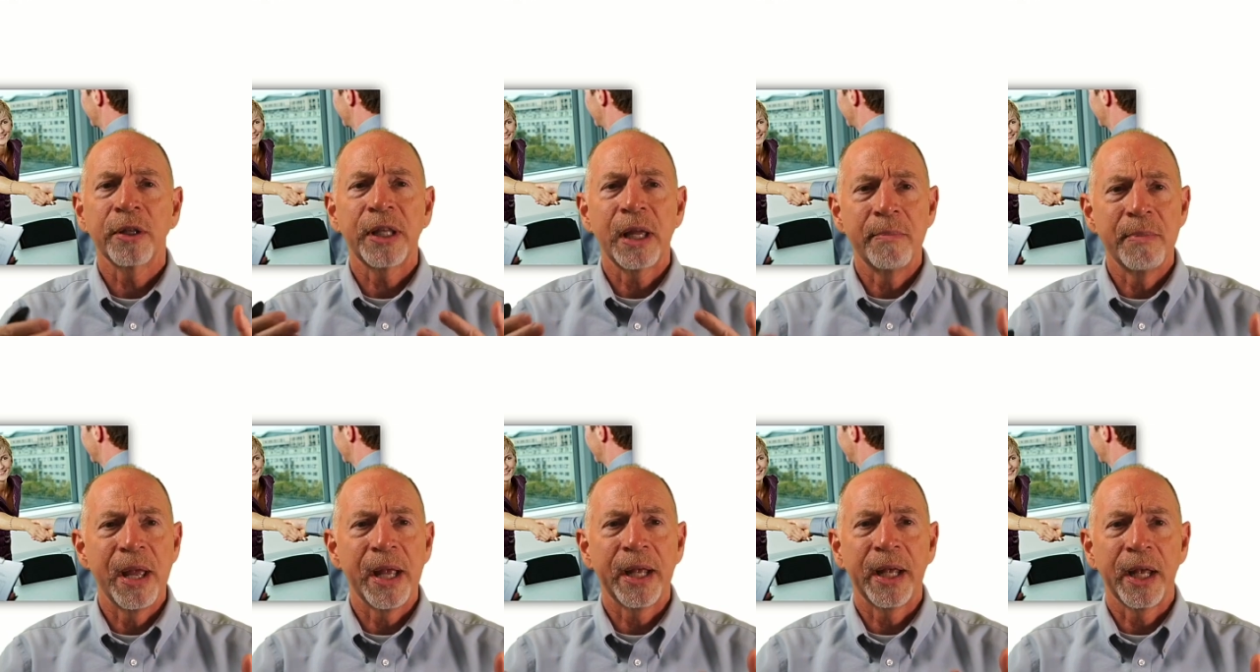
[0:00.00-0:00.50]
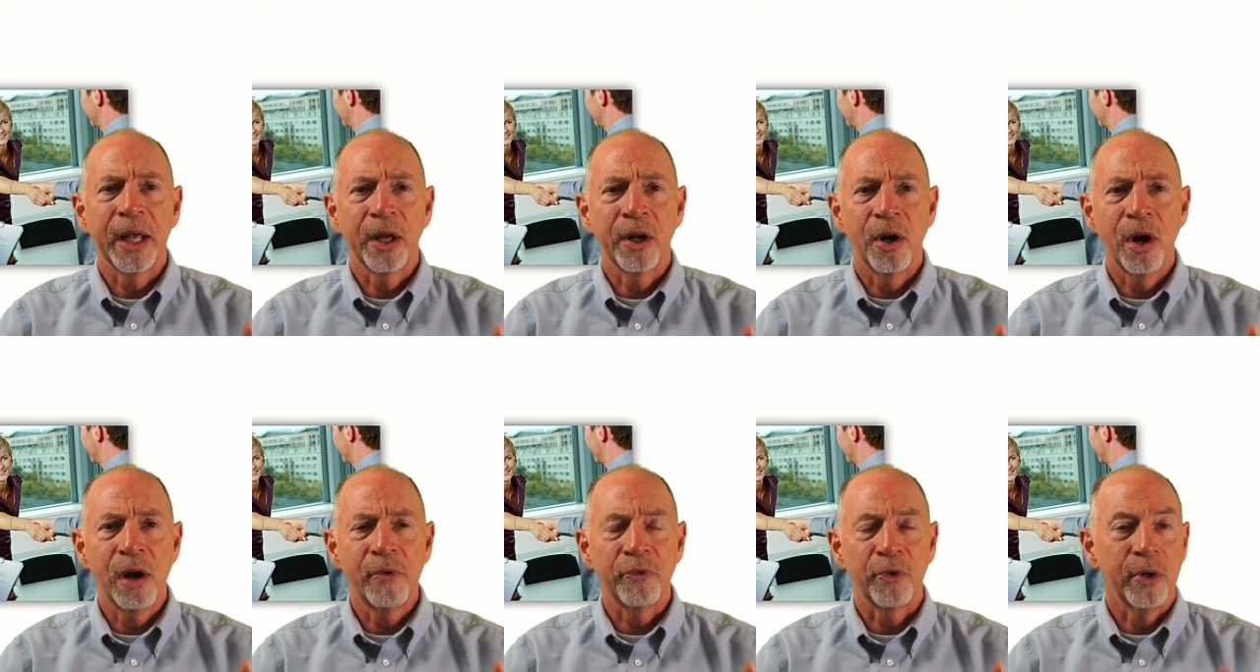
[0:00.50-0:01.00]
Aren't they making
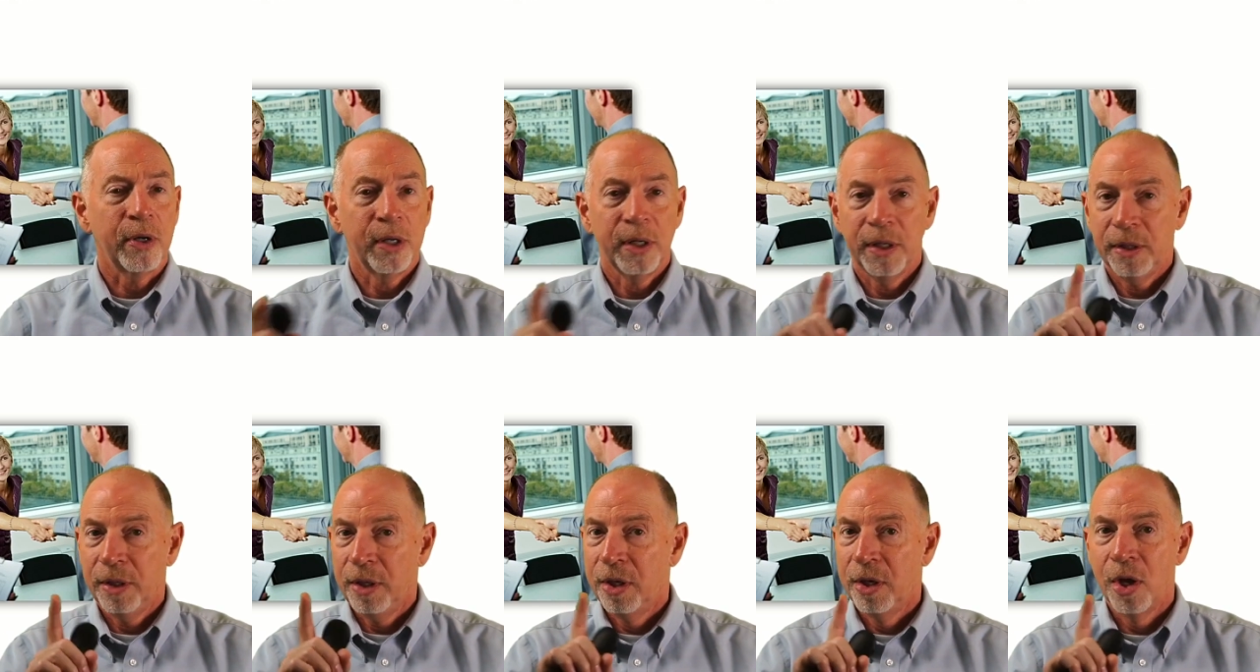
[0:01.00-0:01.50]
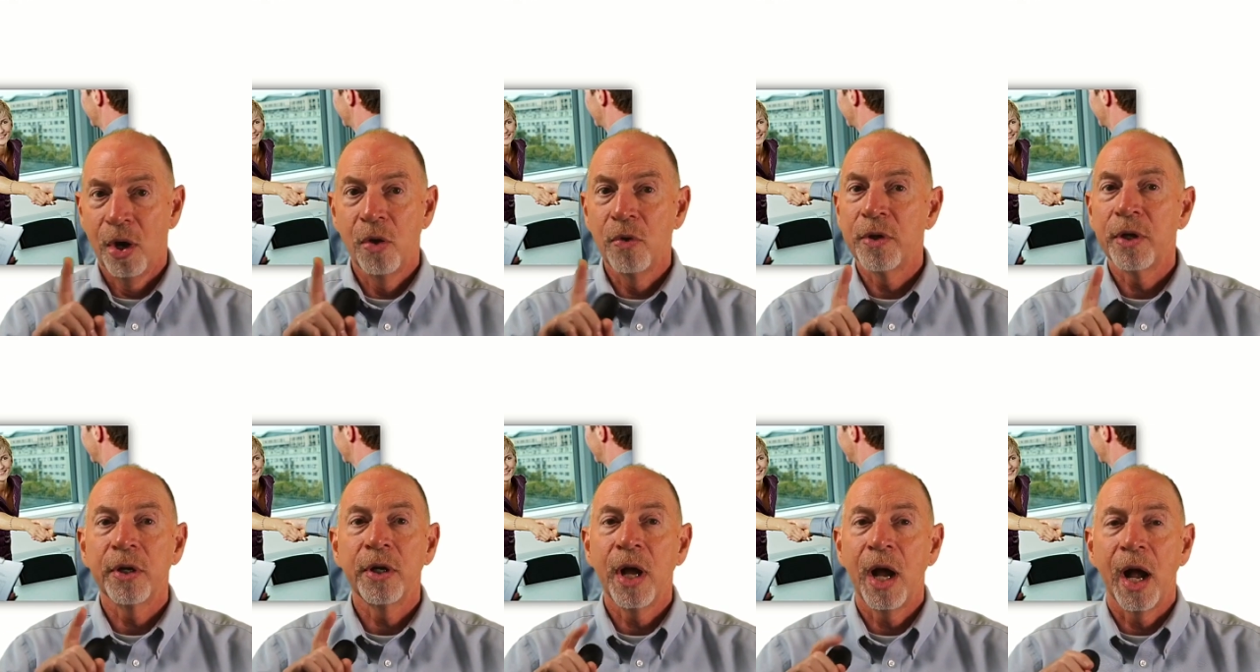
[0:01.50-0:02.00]
an offer?
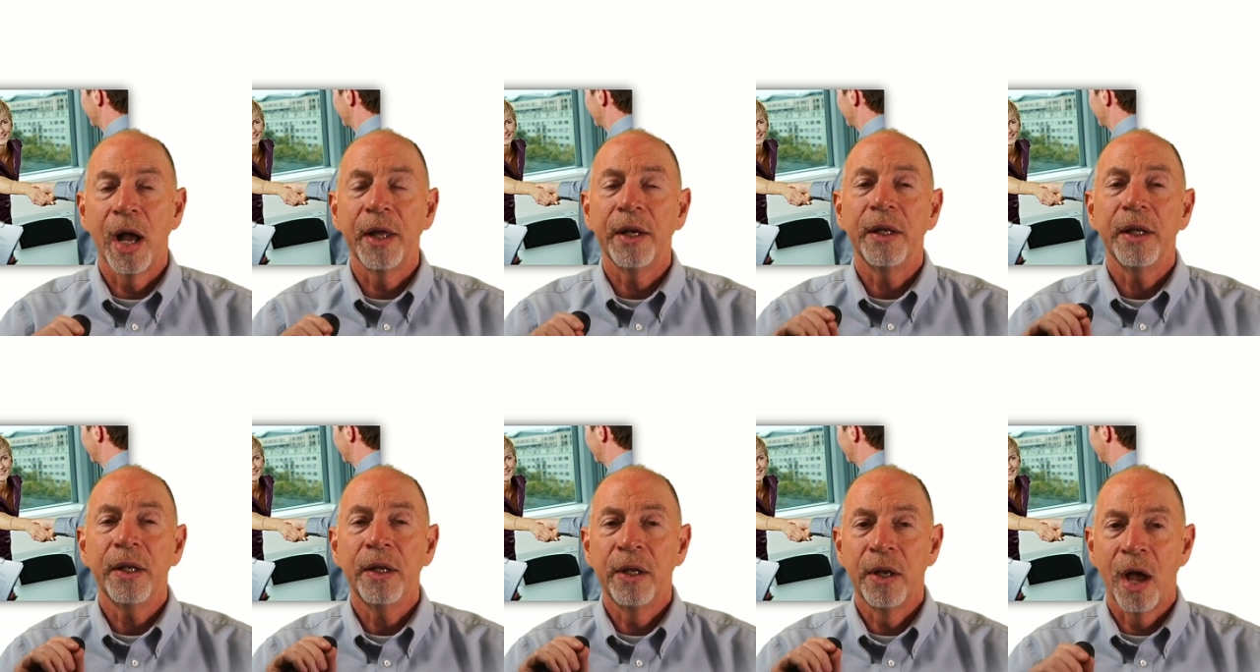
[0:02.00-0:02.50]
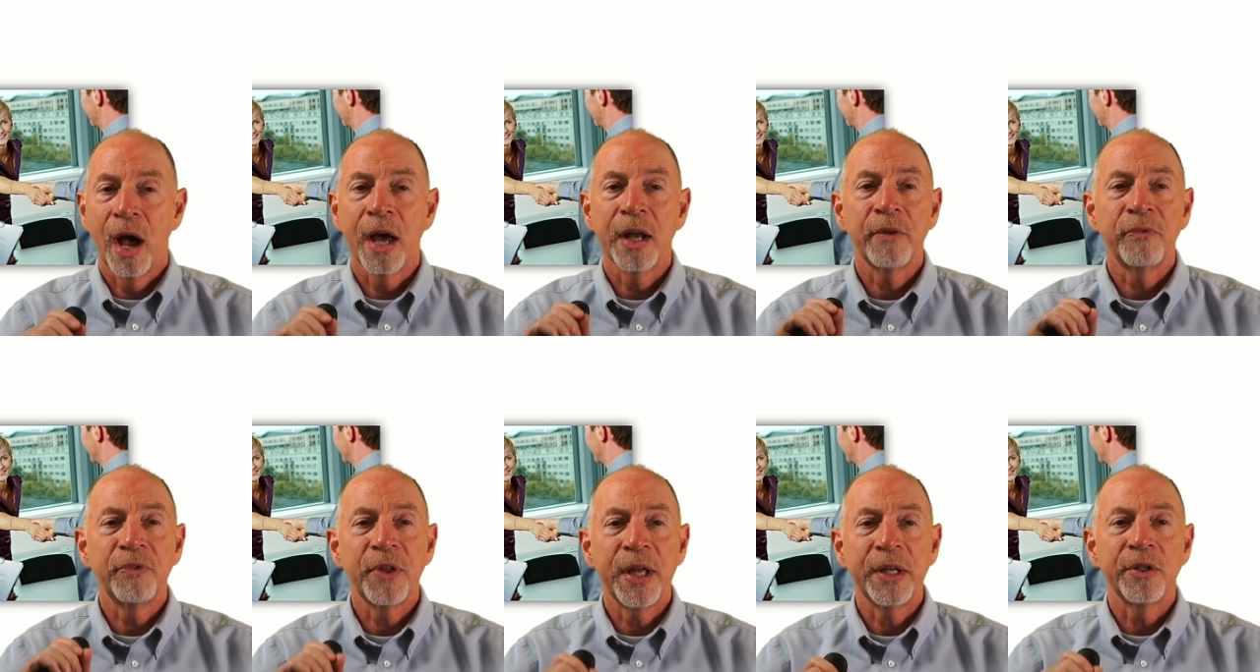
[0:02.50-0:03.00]
No, they're not.
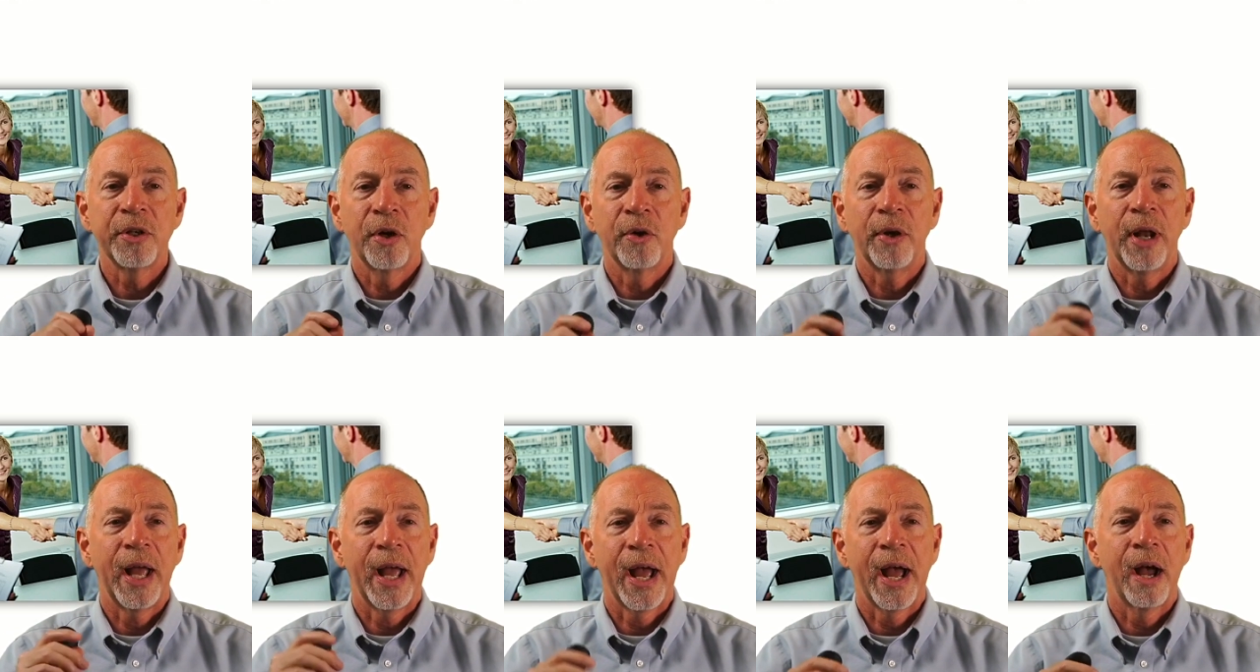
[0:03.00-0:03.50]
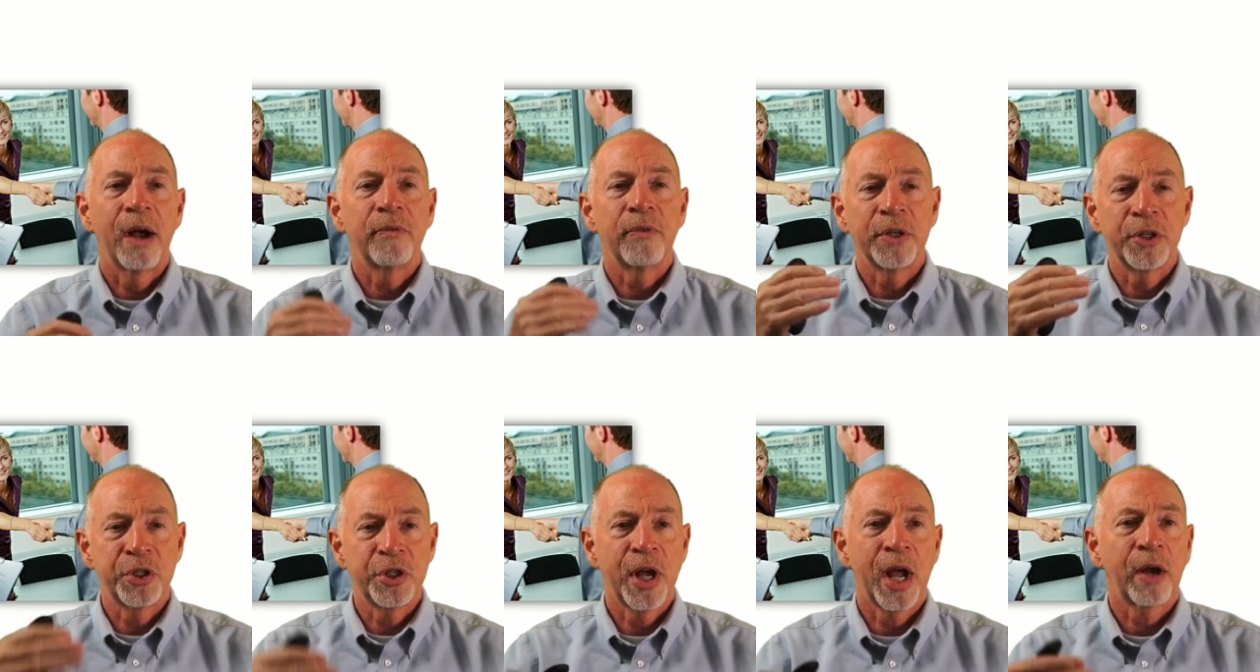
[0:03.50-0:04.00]
Not if they don't
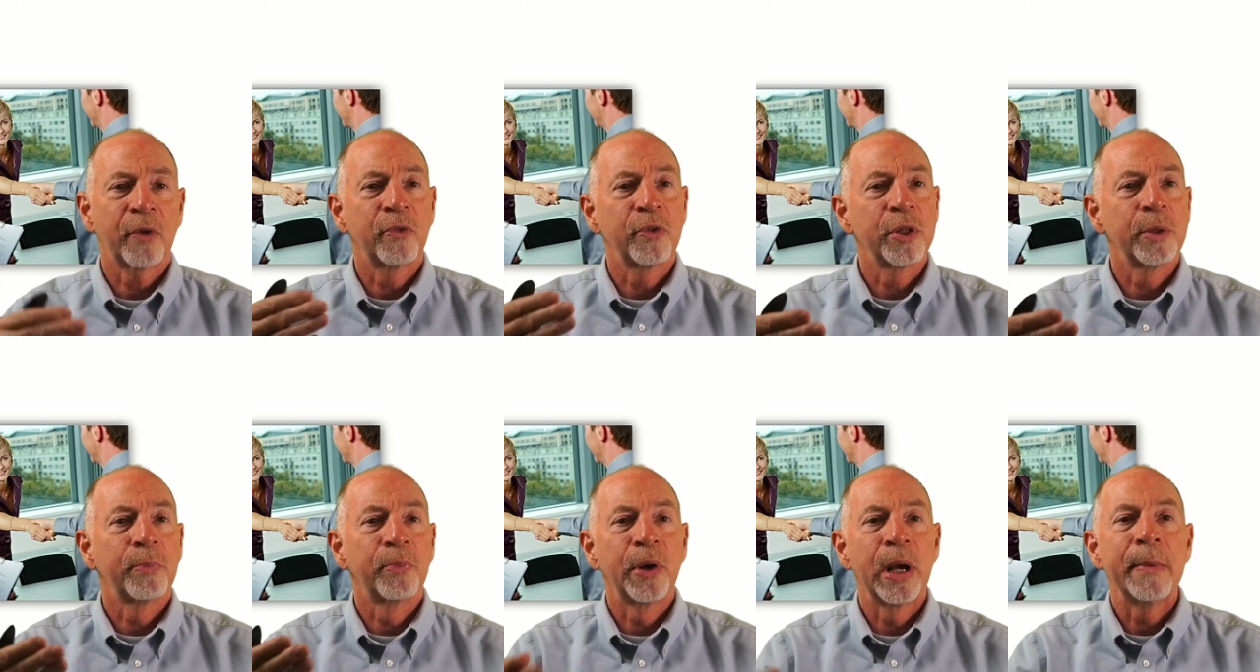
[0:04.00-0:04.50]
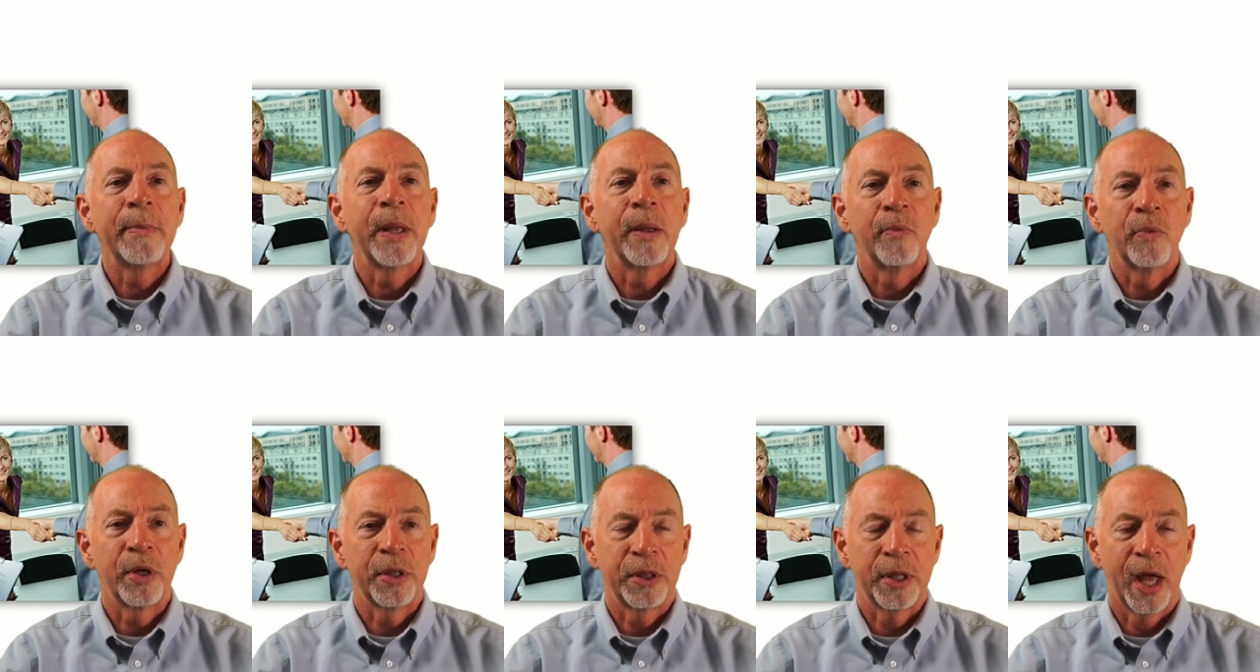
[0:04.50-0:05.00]
have a check for the
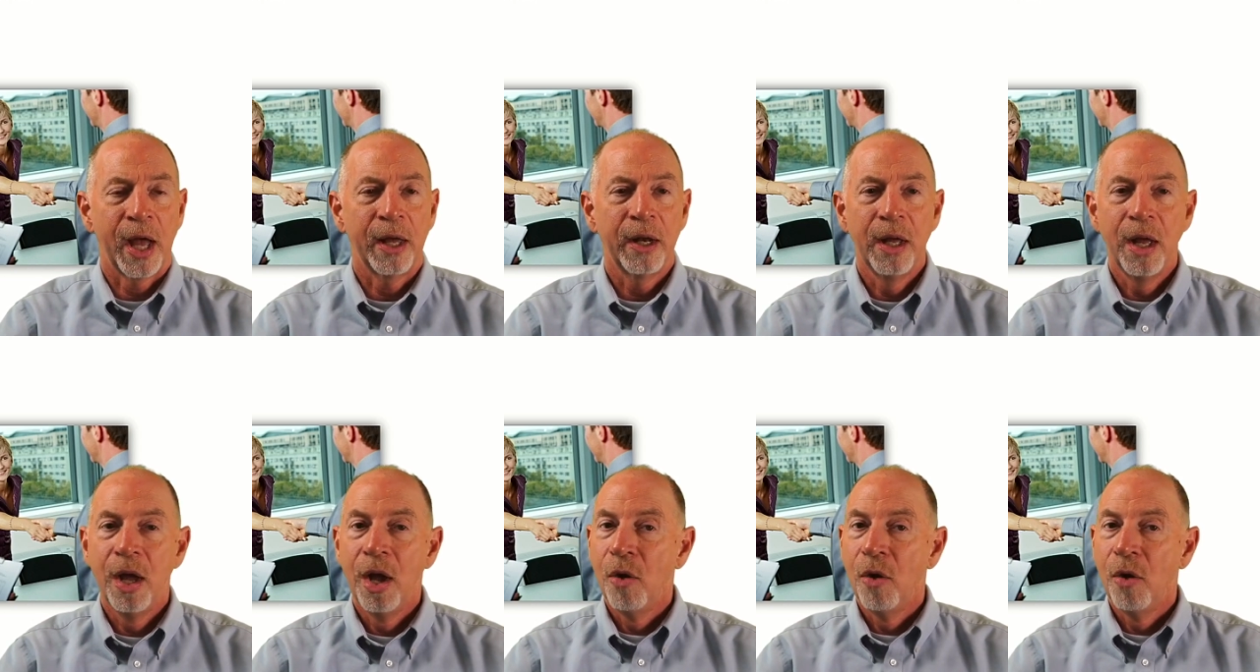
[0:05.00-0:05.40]
premium with that.